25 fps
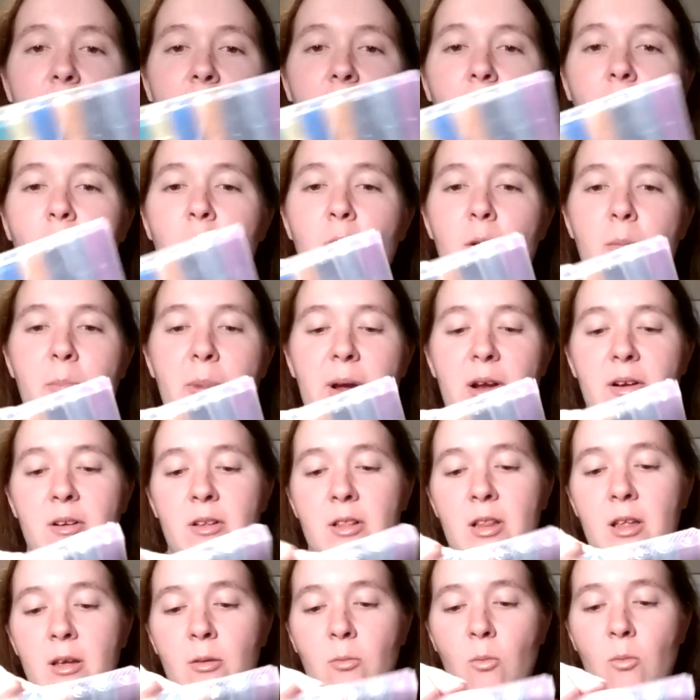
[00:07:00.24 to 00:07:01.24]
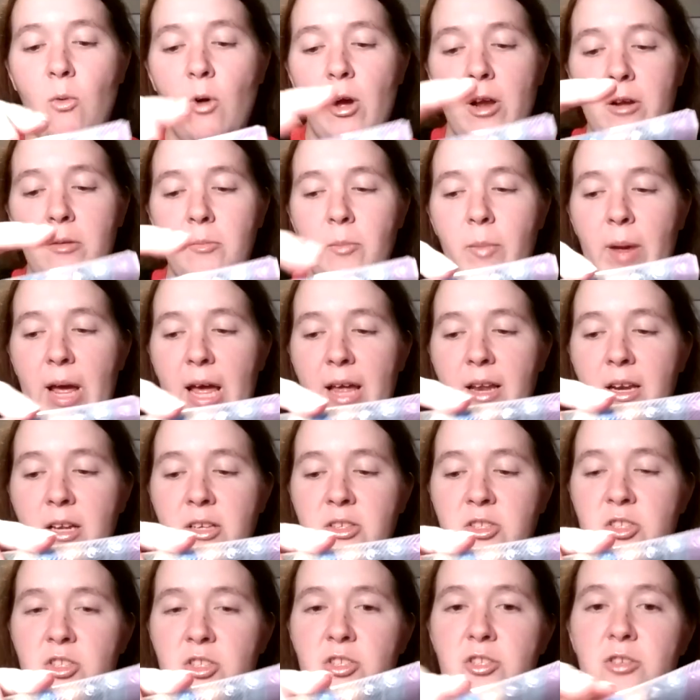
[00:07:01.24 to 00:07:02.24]
Oh, apparently one pen
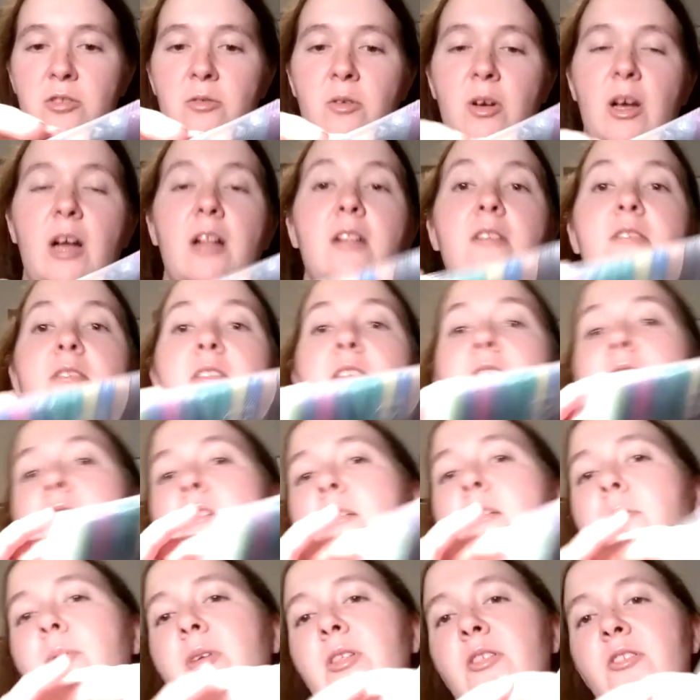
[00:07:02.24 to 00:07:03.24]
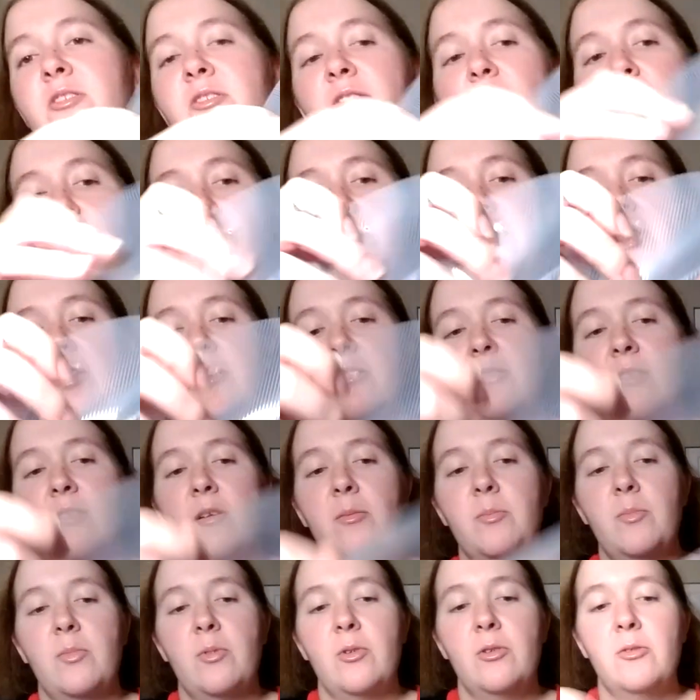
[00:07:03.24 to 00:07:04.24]
is two colors here. Let me just open these
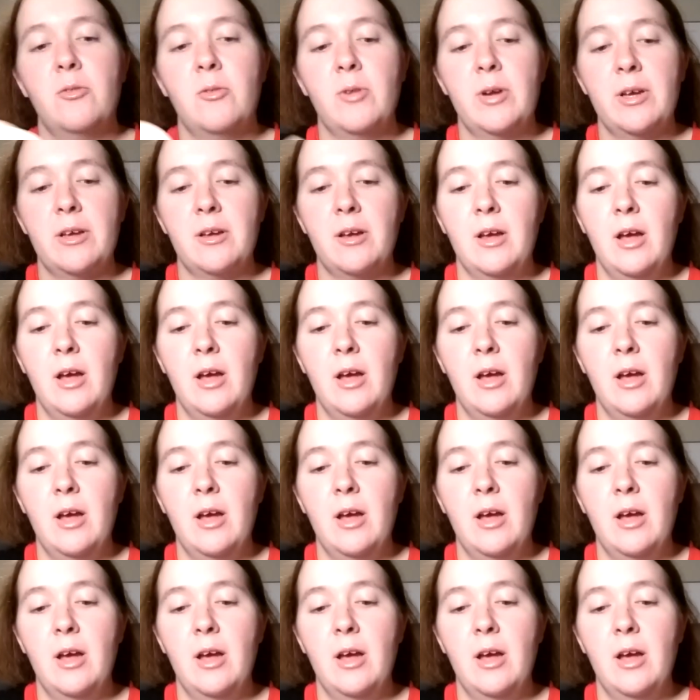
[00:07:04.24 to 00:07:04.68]
up real quick.